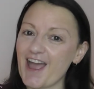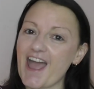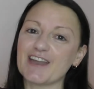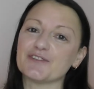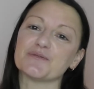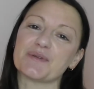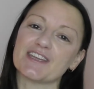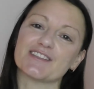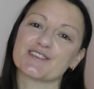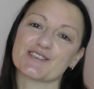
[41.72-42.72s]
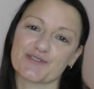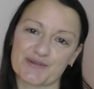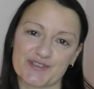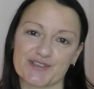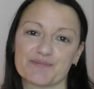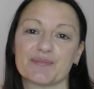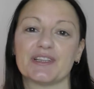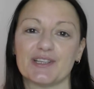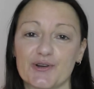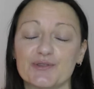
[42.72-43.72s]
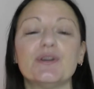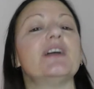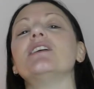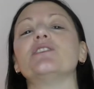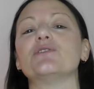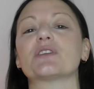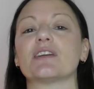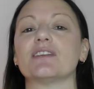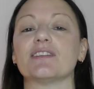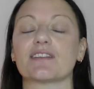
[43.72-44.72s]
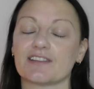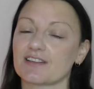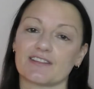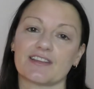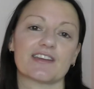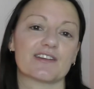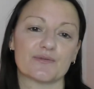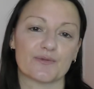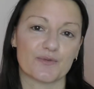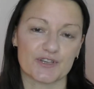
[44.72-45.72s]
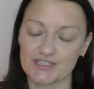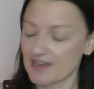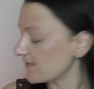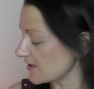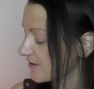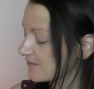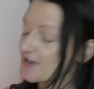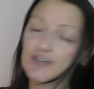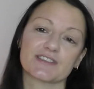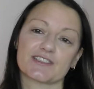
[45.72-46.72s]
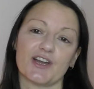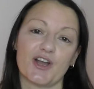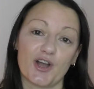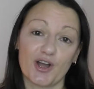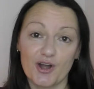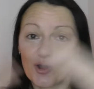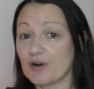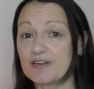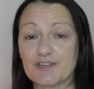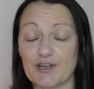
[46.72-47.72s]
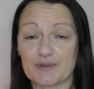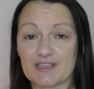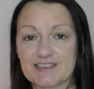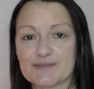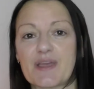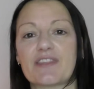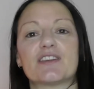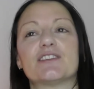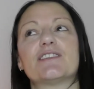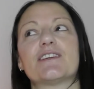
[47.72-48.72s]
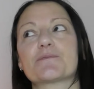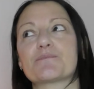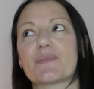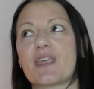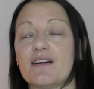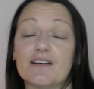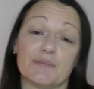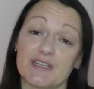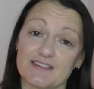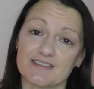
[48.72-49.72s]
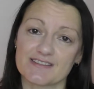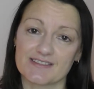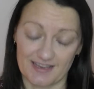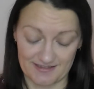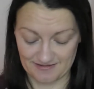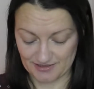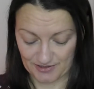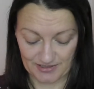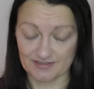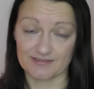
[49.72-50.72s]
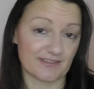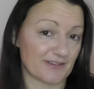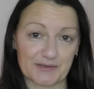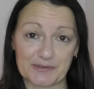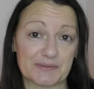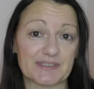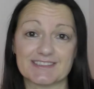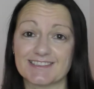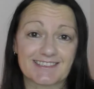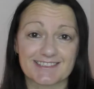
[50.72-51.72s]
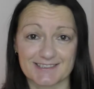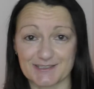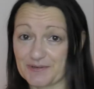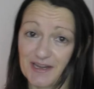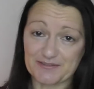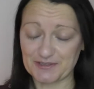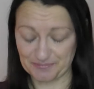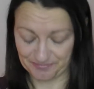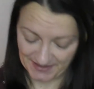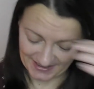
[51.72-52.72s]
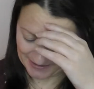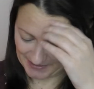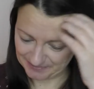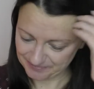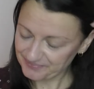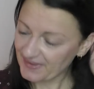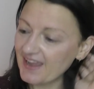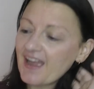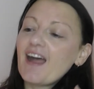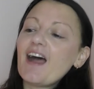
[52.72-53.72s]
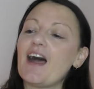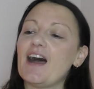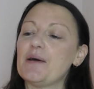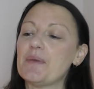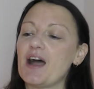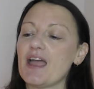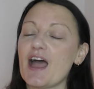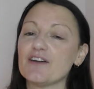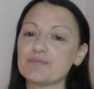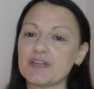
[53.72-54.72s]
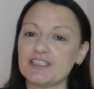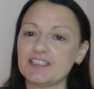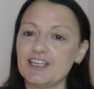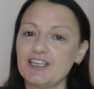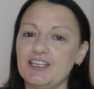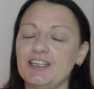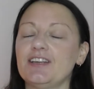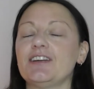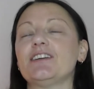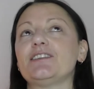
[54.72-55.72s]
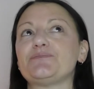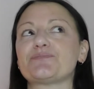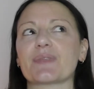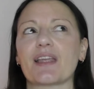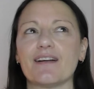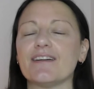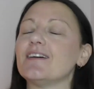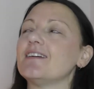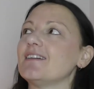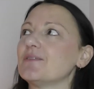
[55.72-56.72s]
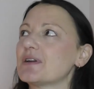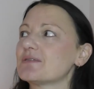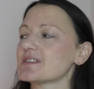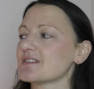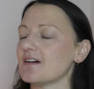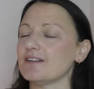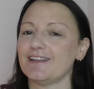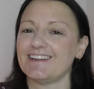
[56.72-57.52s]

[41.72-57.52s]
And it will be in the description below. You can click the link and watch that video first. Or if you know what the list method is, then you can always don't have to. Anyway, I have been... where do I start?